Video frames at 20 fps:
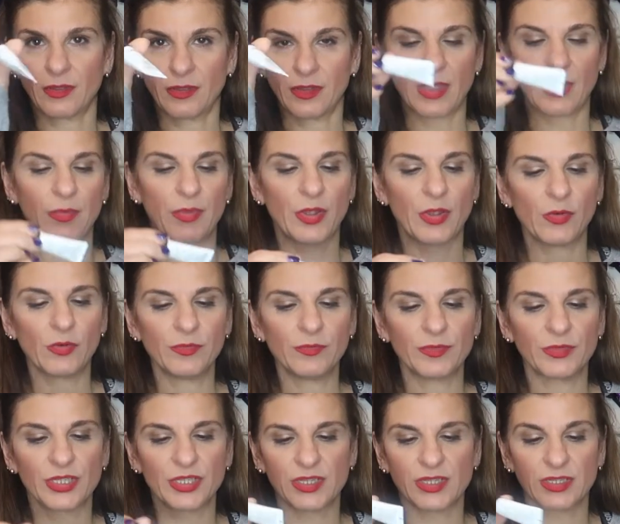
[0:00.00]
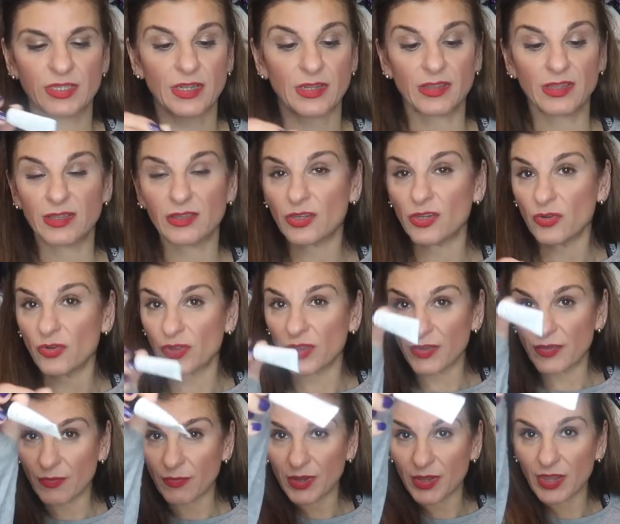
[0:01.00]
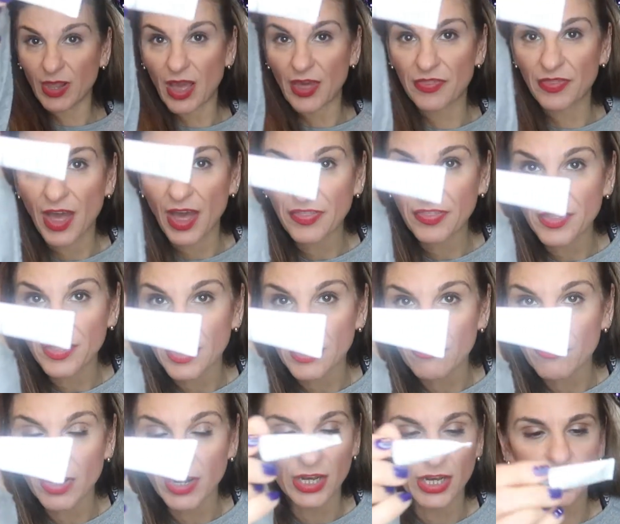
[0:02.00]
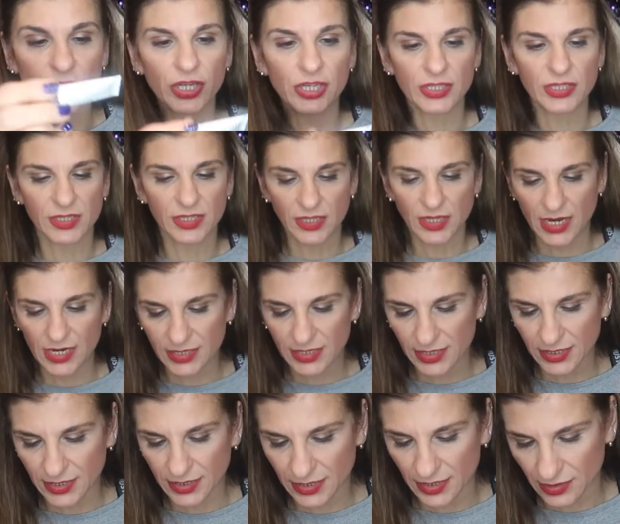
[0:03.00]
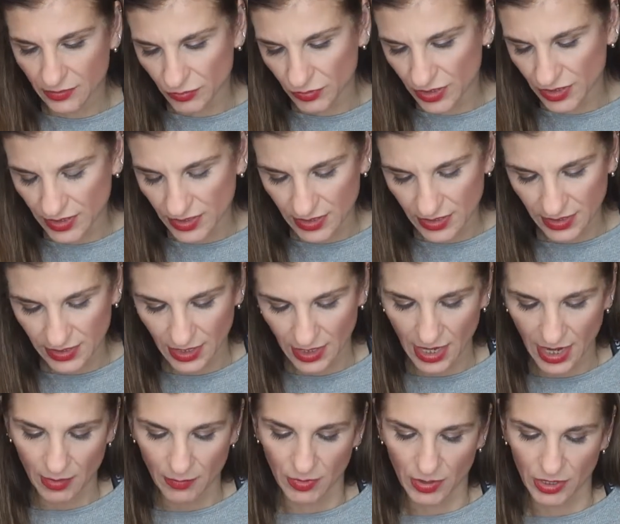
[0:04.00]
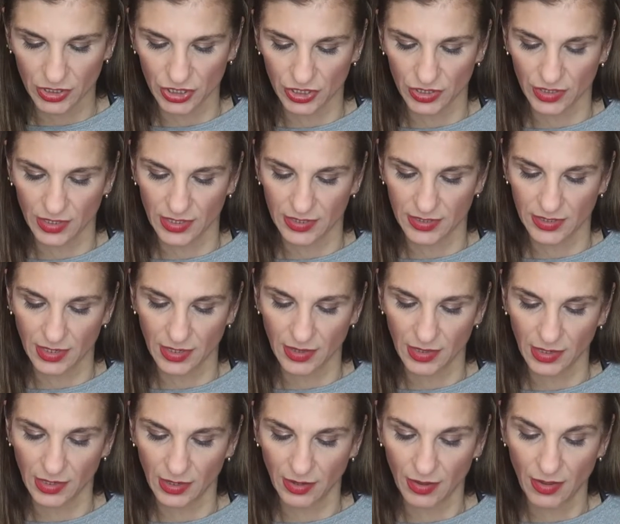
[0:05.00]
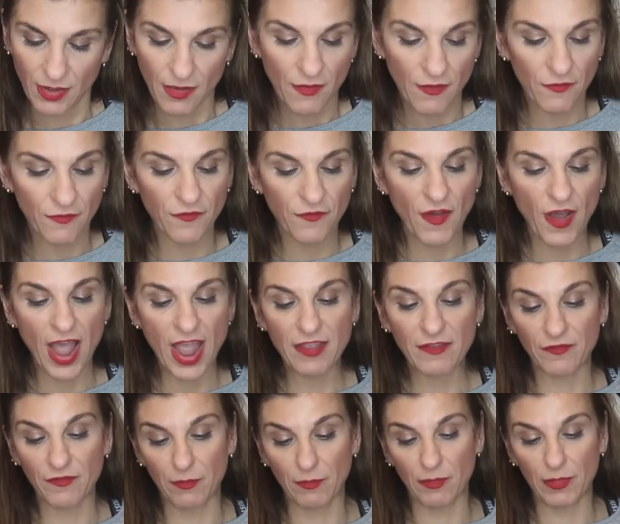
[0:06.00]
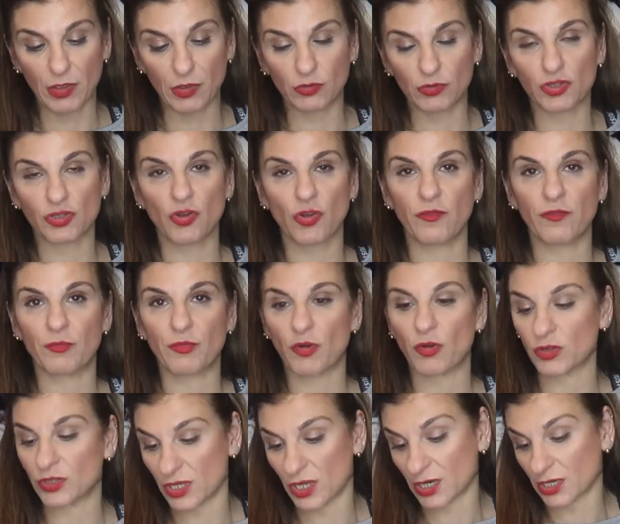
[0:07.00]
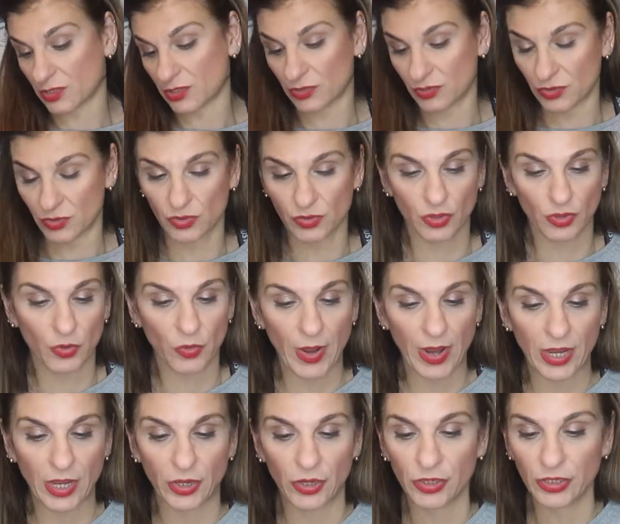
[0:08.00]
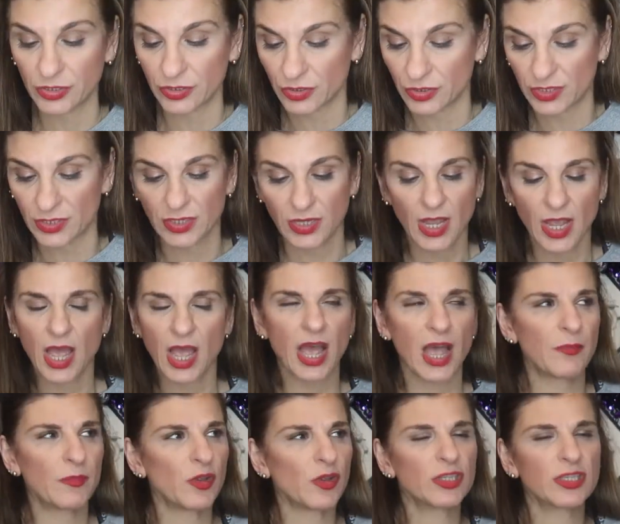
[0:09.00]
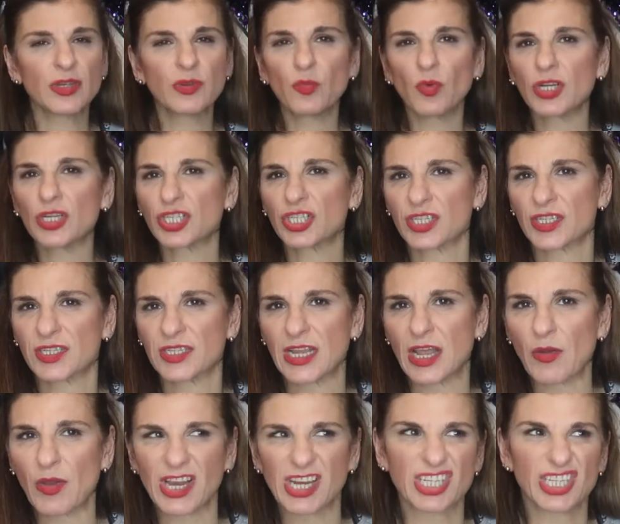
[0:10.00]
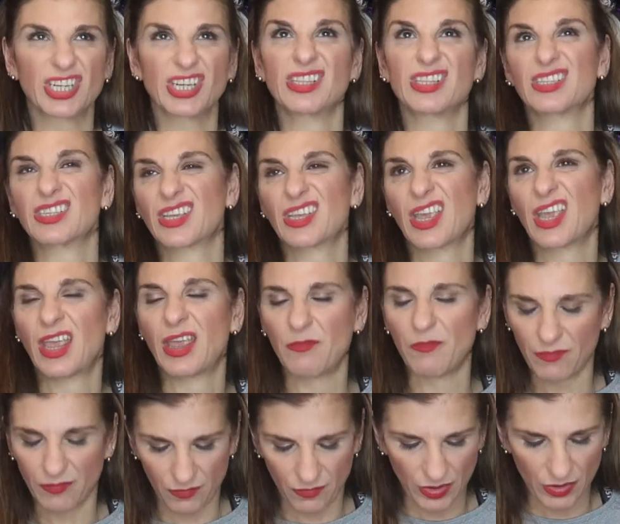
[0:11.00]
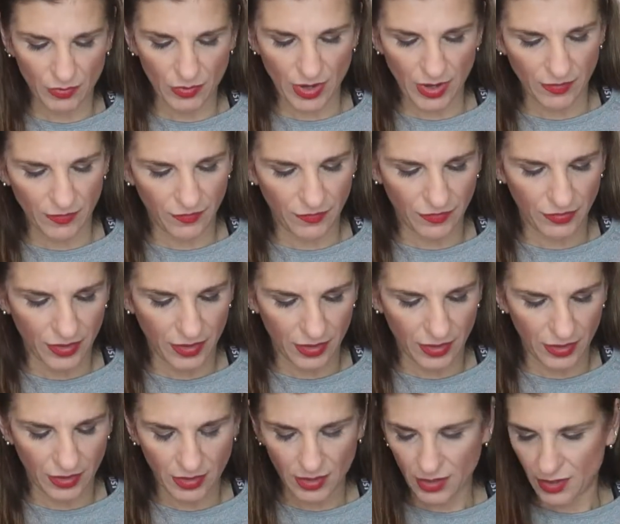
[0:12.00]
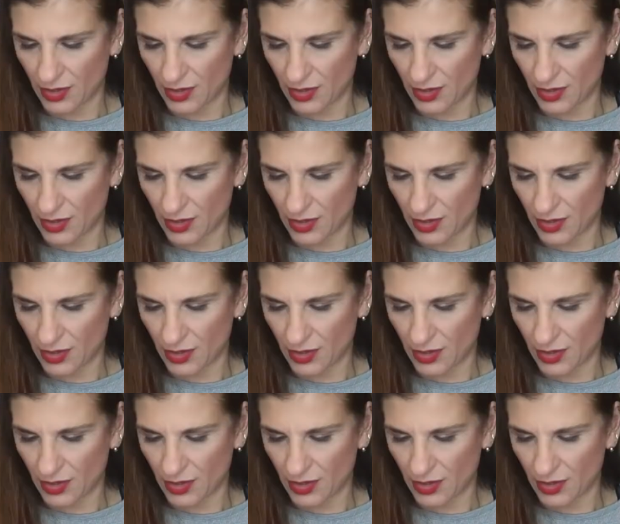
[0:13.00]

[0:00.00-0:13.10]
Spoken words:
There we go. Just, you know, they, I mean, I think they're really good sizes. Does it say how much there's in there? 5 mils of product. It's quite good because I'm using one just now actually that came with one of the